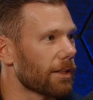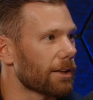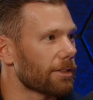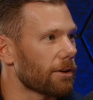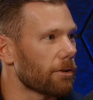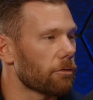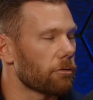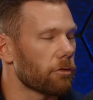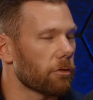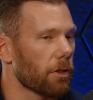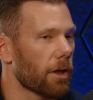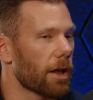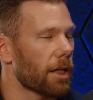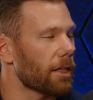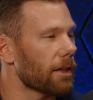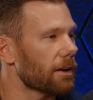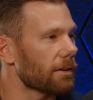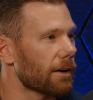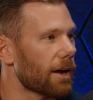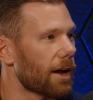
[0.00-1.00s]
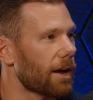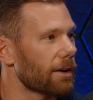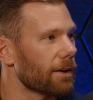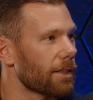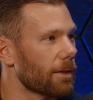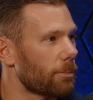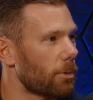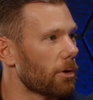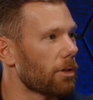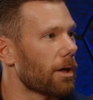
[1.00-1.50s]
Like, they're flailing around
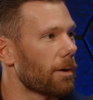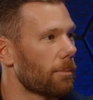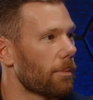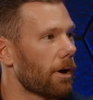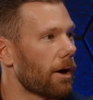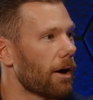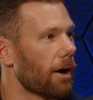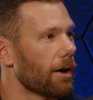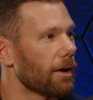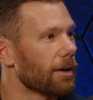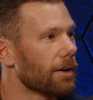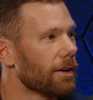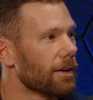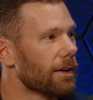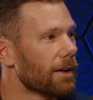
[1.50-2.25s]
on the pull-up bar